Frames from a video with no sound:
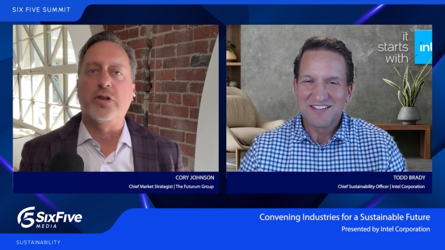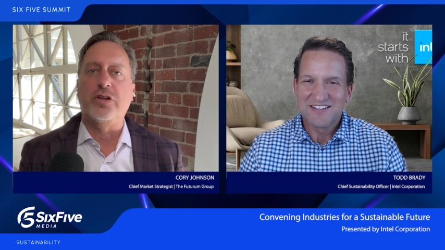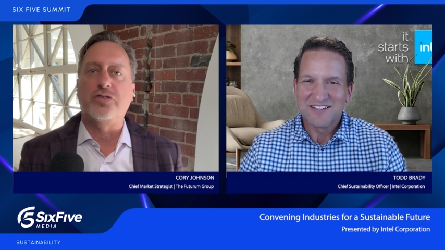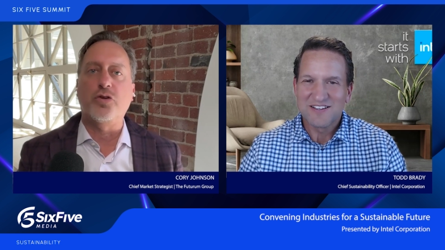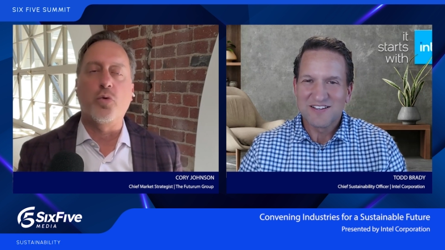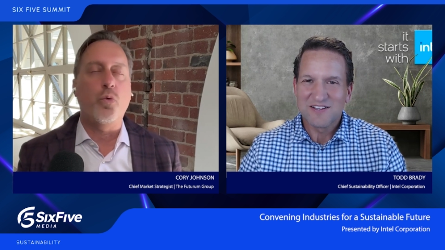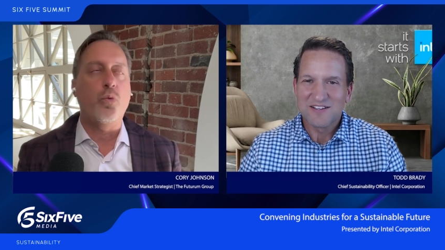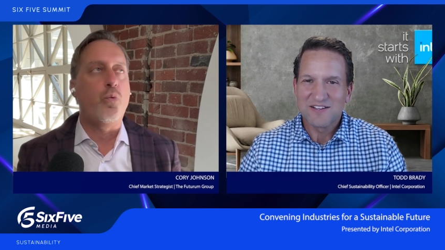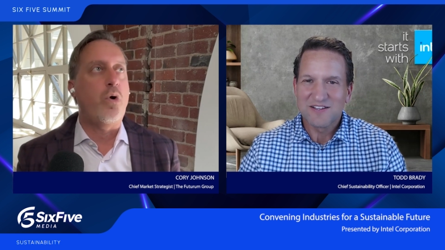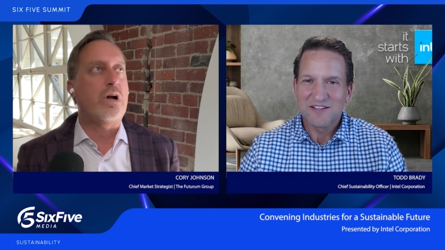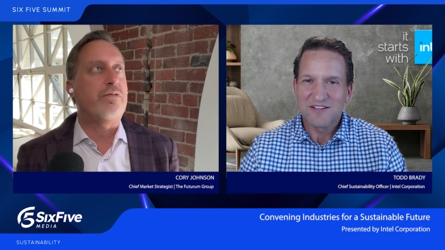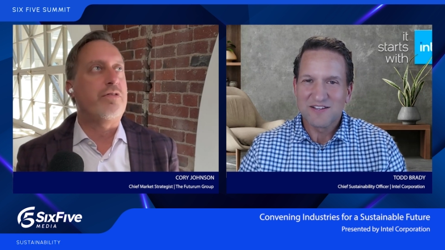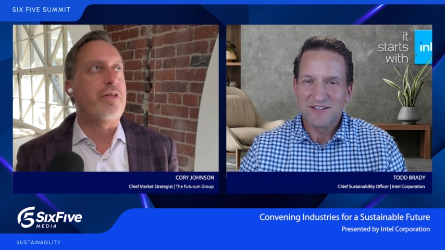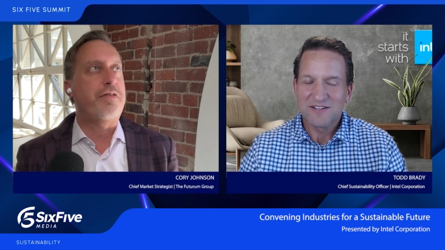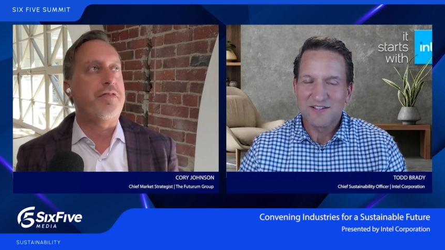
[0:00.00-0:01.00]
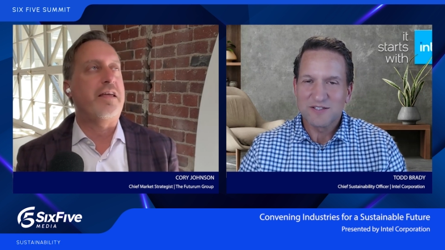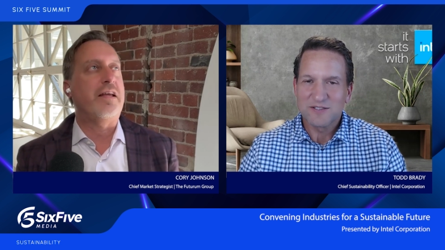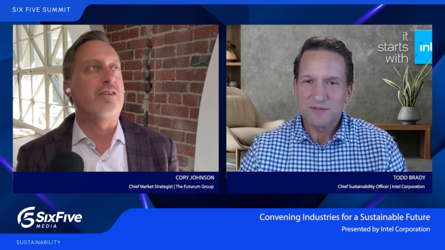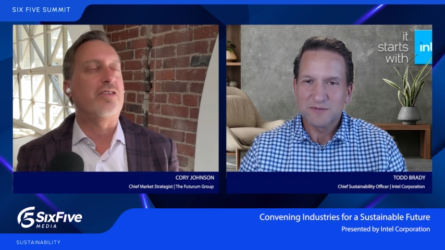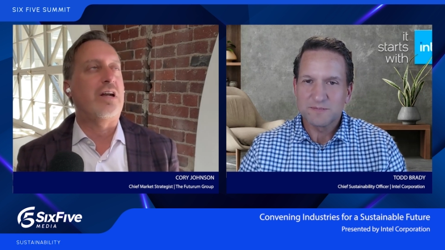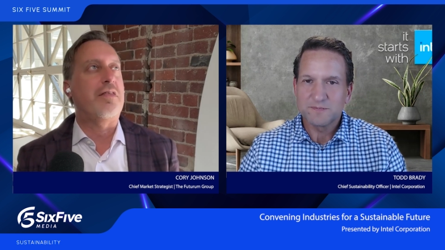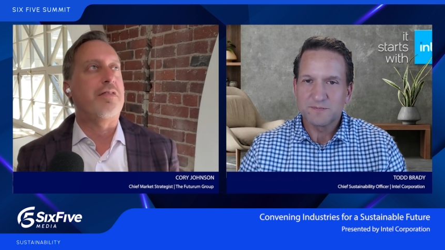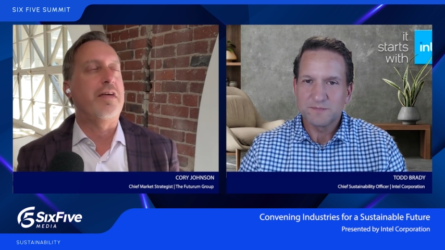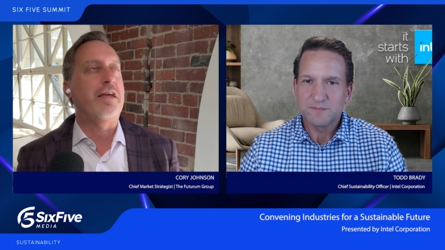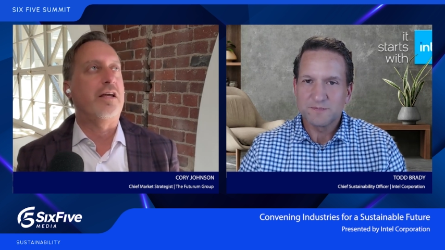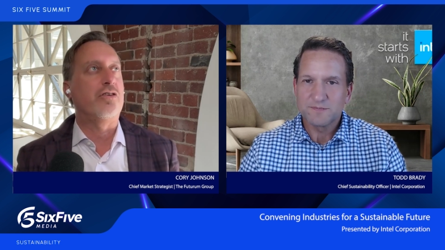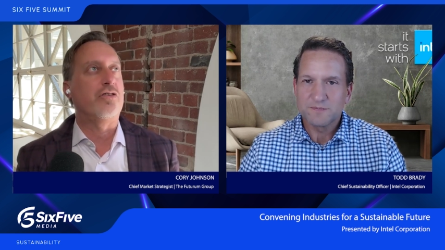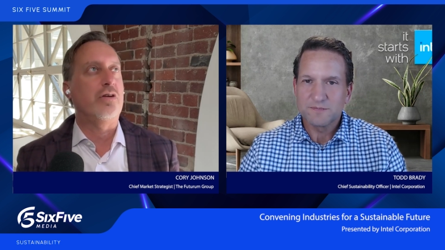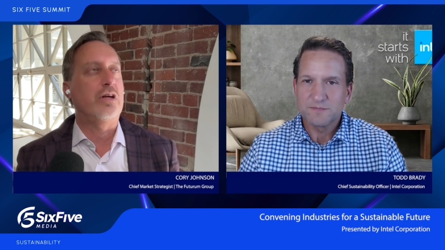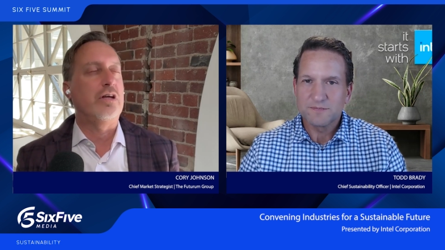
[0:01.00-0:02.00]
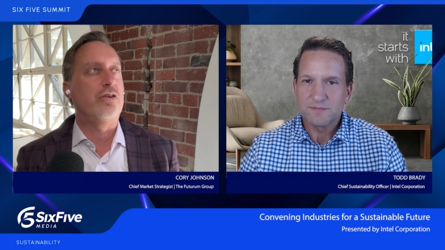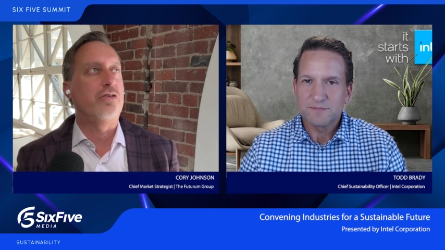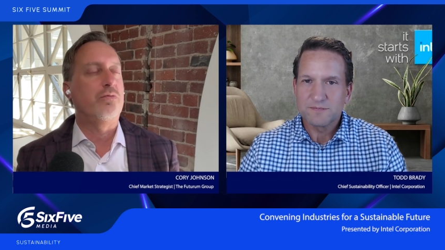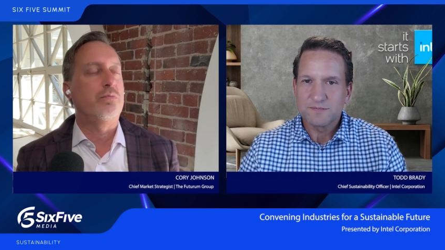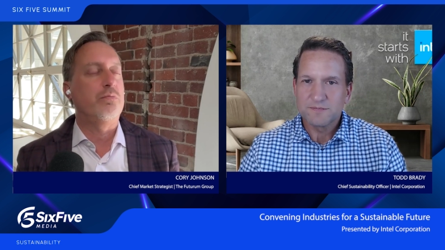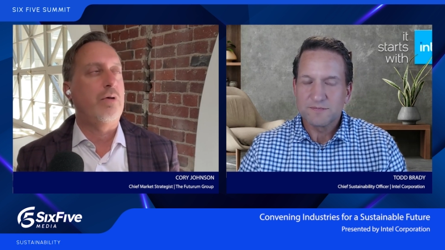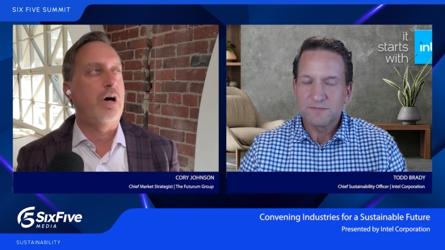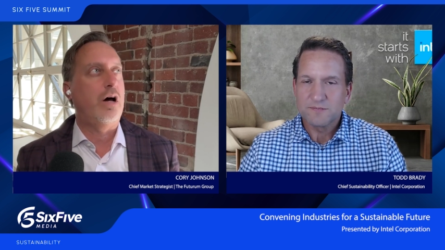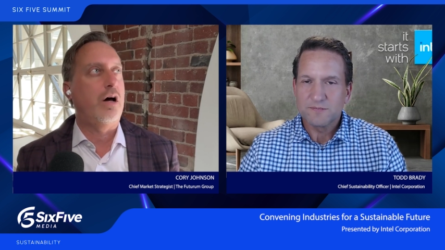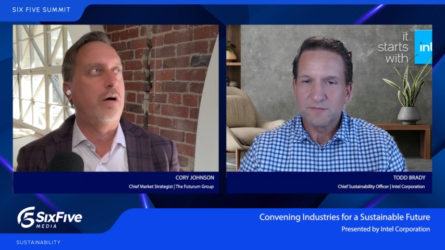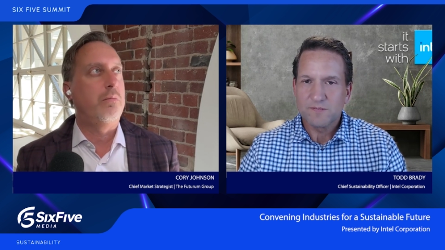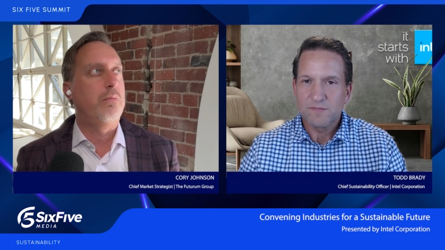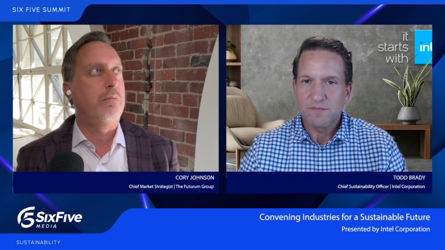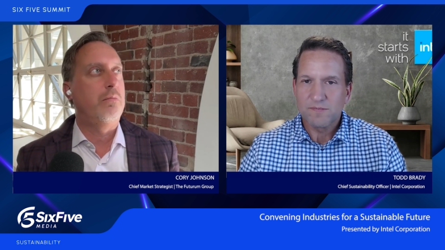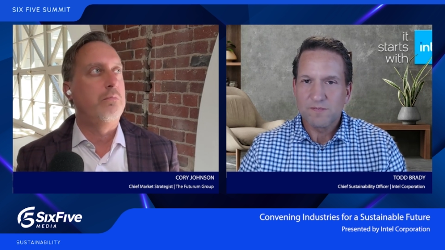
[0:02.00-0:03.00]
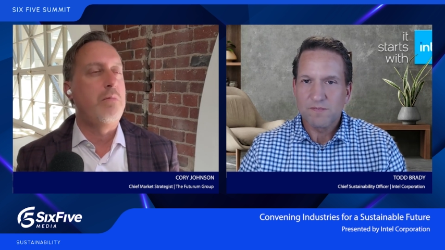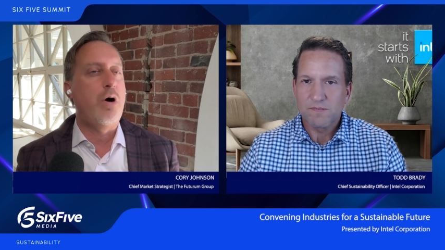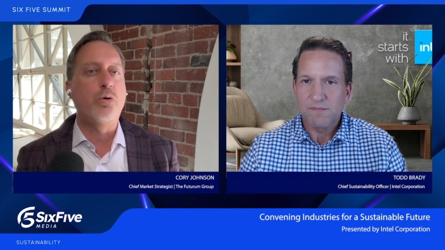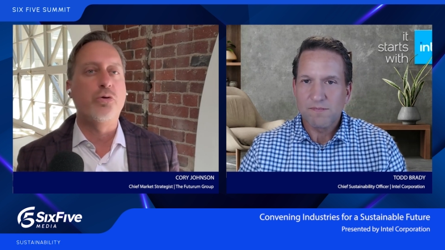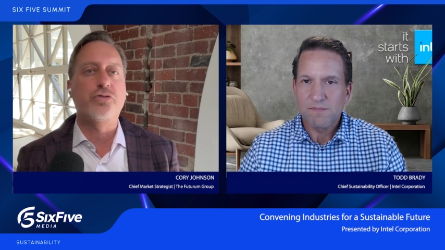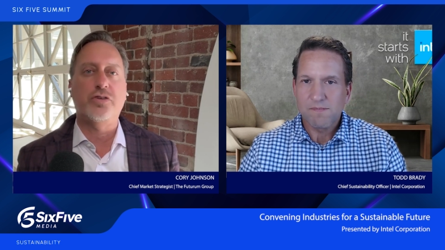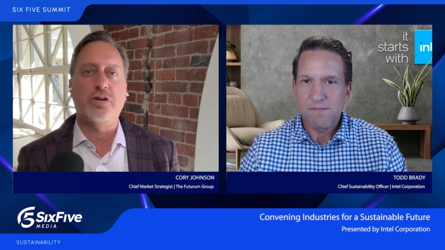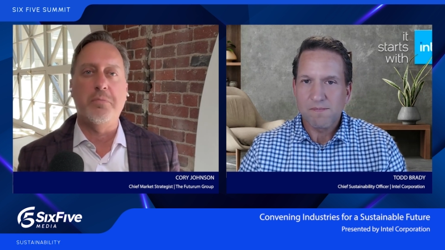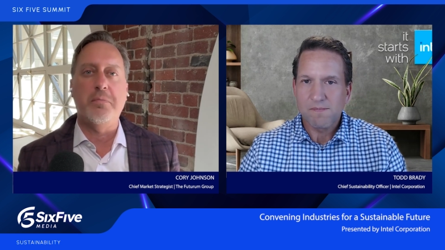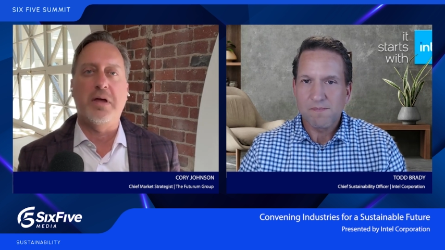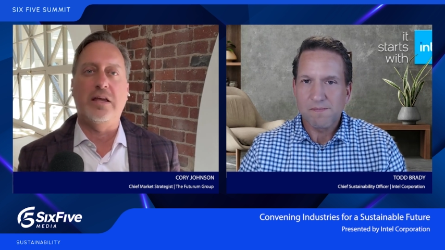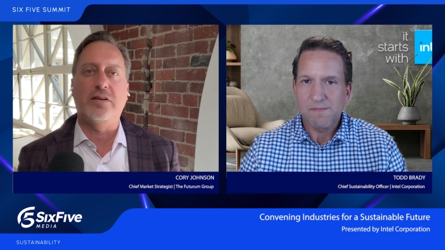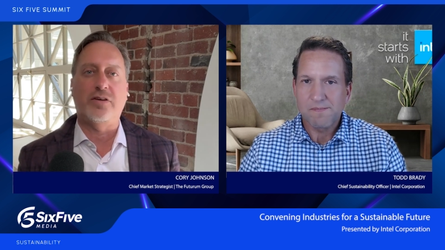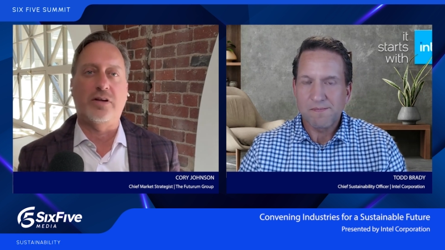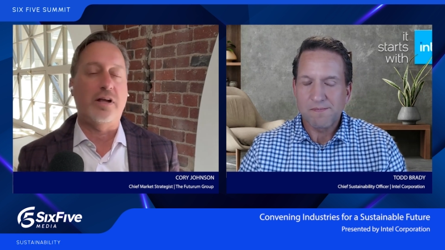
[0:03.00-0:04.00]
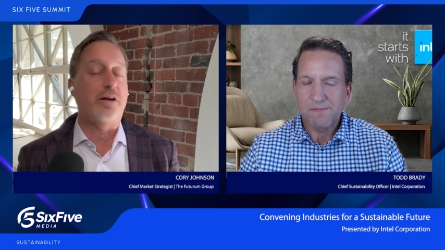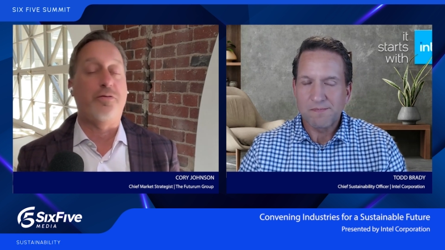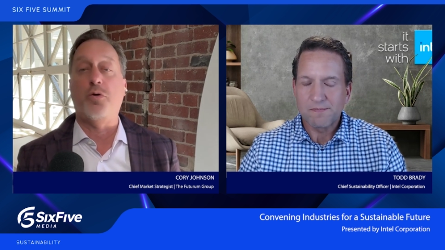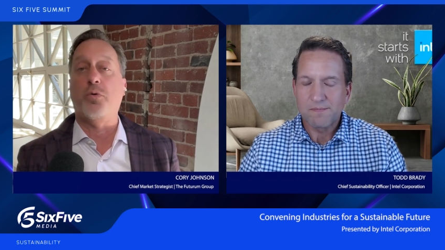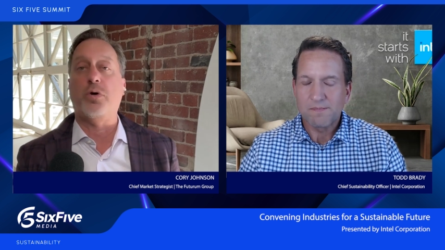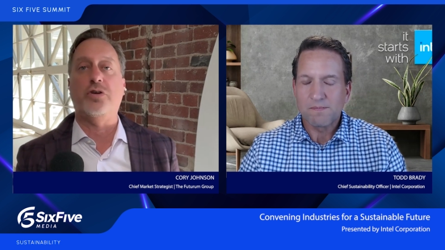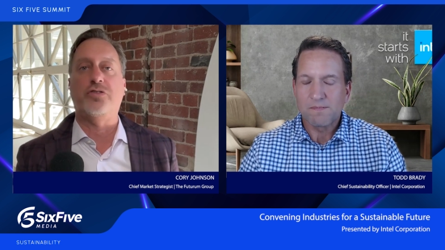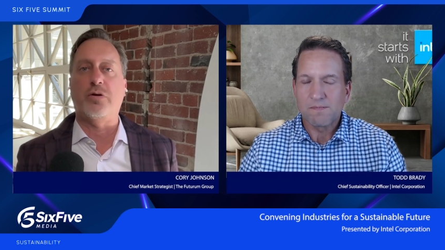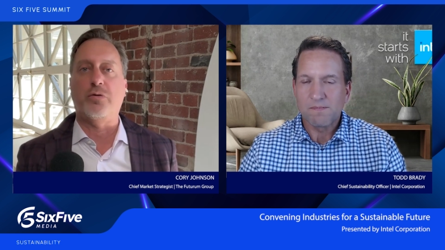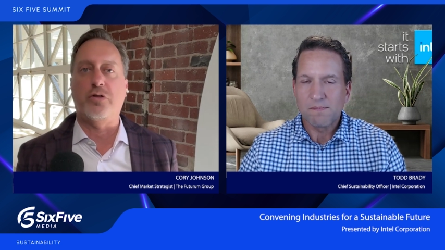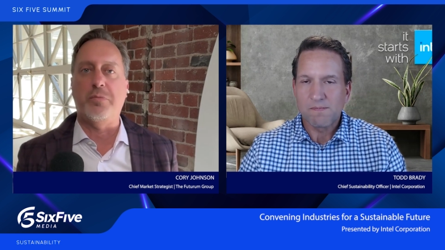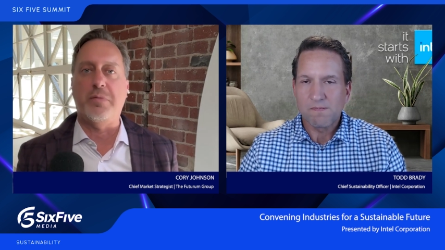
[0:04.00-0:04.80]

Speaker 1: of these. So one of the things that I think is is um, most amazing. I don't even know where to start with